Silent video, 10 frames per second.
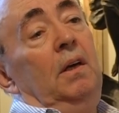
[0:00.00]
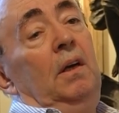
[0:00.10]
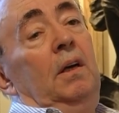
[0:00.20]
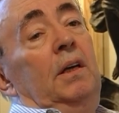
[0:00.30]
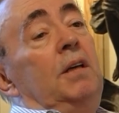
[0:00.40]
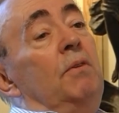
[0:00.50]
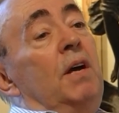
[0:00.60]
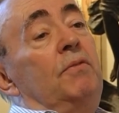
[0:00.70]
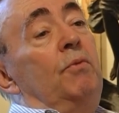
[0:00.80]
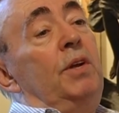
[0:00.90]
They don't have
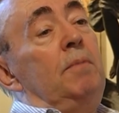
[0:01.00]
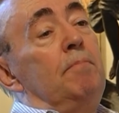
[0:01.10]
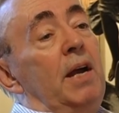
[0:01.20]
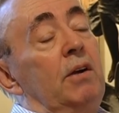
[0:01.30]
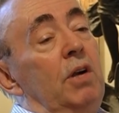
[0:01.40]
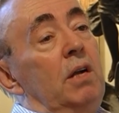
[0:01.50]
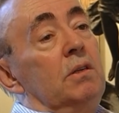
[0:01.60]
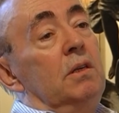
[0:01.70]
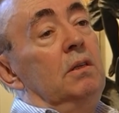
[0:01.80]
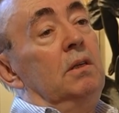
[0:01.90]
the reading background,
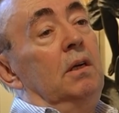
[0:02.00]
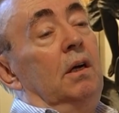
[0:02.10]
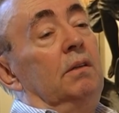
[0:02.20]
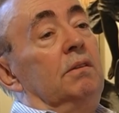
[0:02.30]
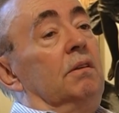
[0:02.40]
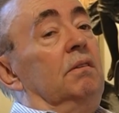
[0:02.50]
and